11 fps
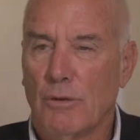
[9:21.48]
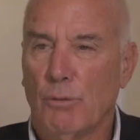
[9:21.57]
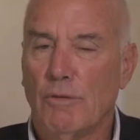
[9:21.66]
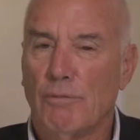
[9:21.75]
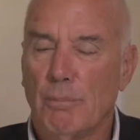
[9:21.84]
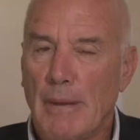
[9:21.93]

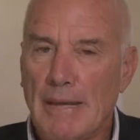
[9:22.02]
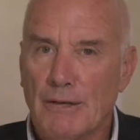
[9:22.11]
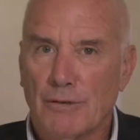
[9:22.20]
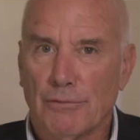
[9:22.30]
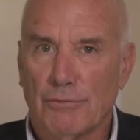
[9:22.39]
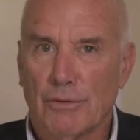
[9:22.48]
We've made a
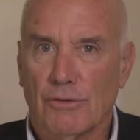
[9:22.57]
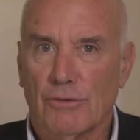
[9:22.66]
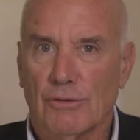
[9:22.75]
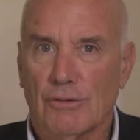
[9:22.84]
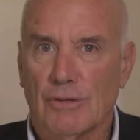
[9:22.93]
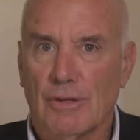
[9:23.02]

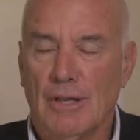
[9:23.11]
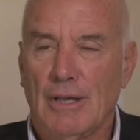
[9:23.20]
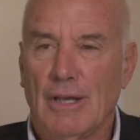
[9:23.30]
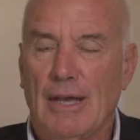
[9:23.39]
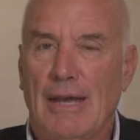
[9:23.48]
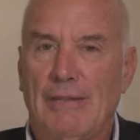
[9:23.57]
difference,
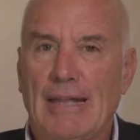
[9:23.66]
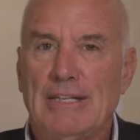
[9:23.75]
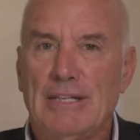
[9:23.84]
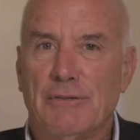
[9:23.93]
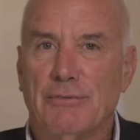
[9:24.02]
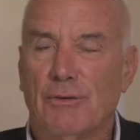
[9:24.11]
and
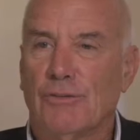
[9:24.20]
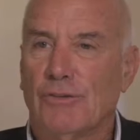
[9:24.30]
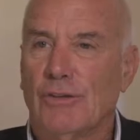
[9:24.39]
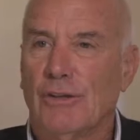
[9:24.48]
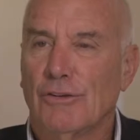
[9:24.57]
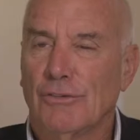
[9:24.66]
that difference
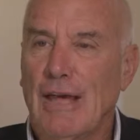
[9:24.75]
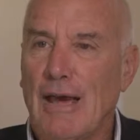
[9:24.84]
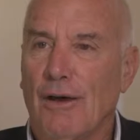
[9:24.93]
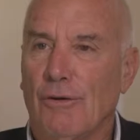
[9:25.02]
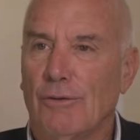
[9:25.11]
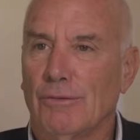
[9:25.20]
is
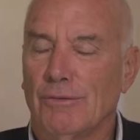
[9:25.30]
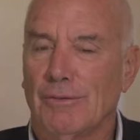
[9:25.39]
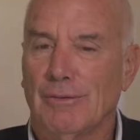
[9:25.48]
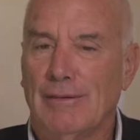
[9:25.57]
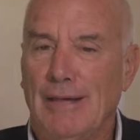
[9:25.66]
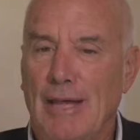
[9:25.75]
now
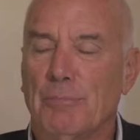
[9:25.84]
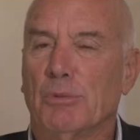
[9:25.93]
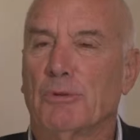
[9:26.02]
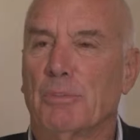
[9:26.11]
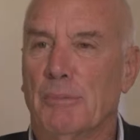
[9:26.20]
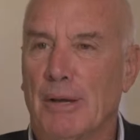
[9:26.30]
able
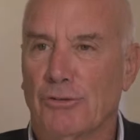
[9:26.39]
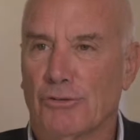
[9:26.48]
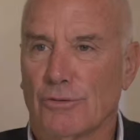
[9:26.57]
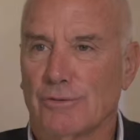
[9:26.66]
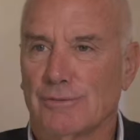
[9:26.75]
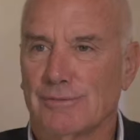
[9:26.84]
to be
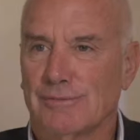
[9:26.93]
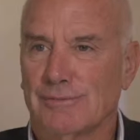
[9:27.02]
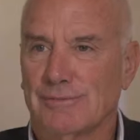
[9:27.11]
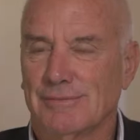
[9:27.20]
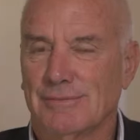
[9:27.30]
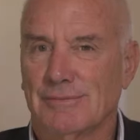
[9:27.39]
measured.
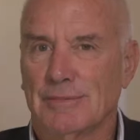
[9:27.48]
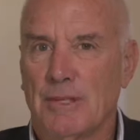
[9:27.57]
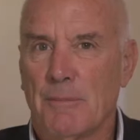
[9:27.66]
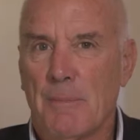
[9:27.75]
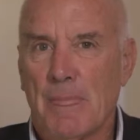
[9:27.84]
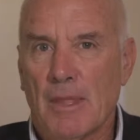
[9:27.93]

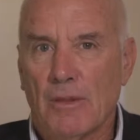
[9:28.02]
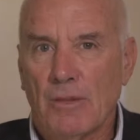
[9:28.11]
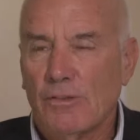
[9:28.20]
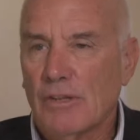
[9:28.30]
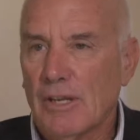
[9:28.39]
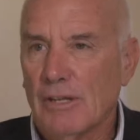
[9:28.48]

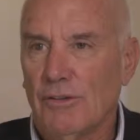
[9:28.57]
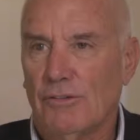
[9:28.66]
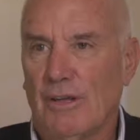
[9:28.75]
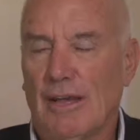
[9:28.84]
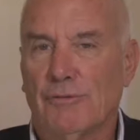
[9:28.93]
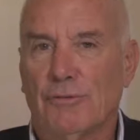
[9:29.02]
These
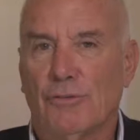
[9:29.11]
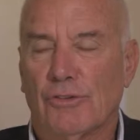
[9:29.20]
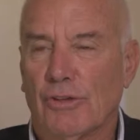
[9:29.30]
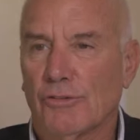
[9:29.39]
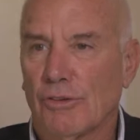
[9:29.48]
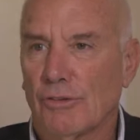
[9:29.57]
kids, after
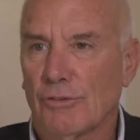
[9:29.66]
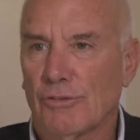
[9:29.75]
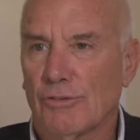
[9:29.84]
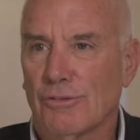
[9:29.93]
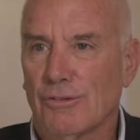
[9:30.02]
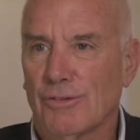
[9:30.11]
6
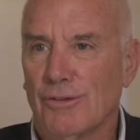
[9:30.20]
years,